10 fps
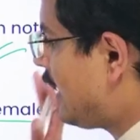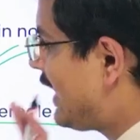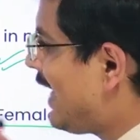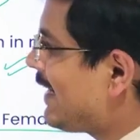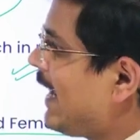
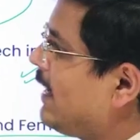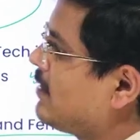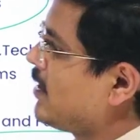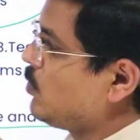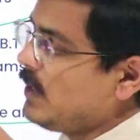get an
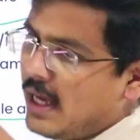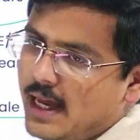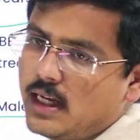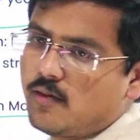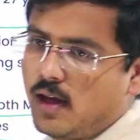SSB
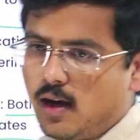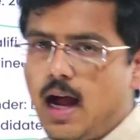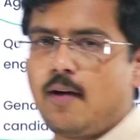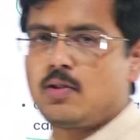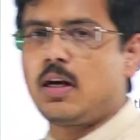anywhere.
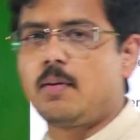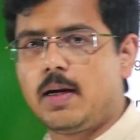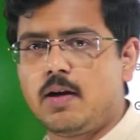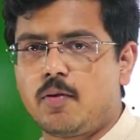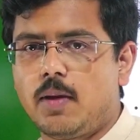I was
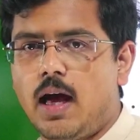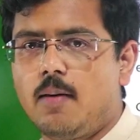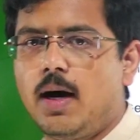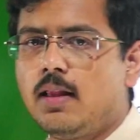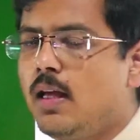recommended from
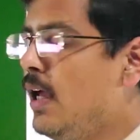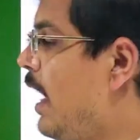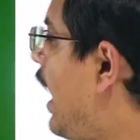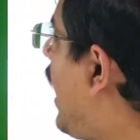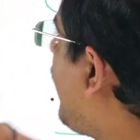Allahabad,
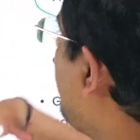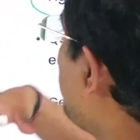and